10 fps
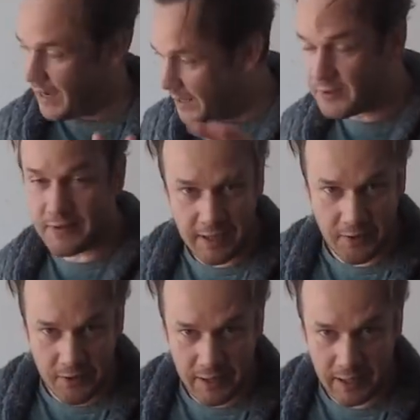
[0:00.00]
entertain
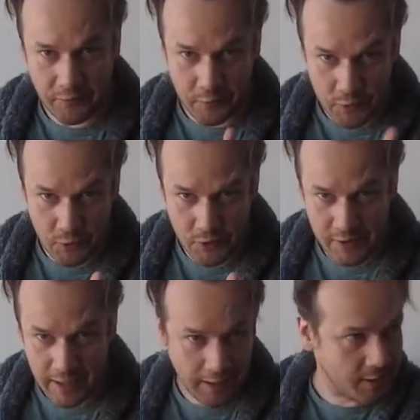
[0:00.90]
yourself for 2
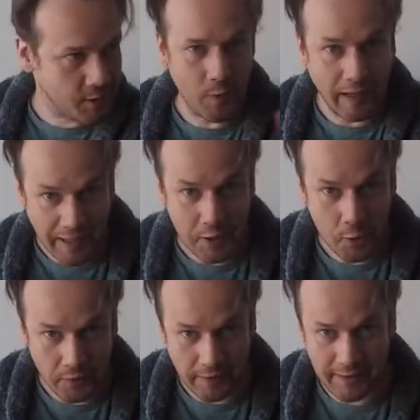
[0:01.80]
seconds while I
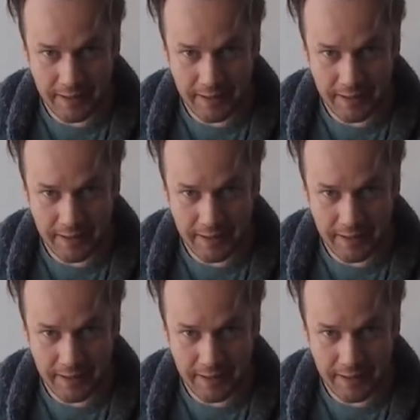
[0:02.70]
go into the